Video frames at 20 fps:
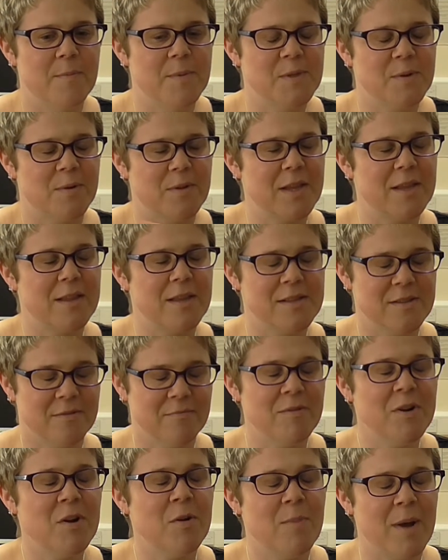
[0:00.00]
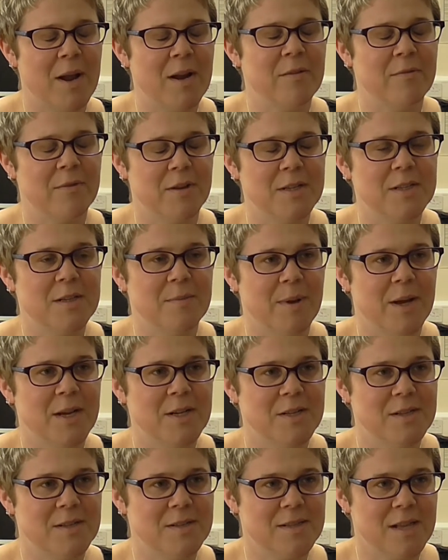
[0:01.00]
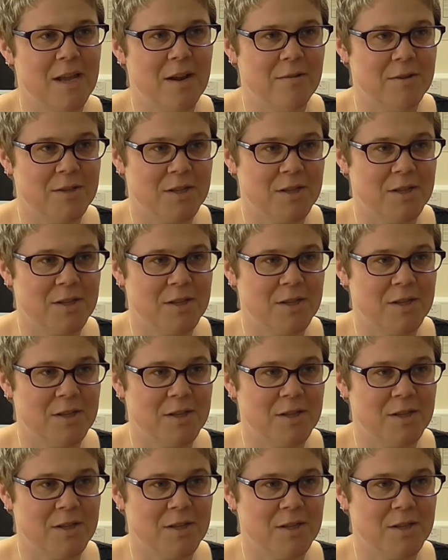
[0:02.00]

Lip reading: So I think there's a real benefit to patients there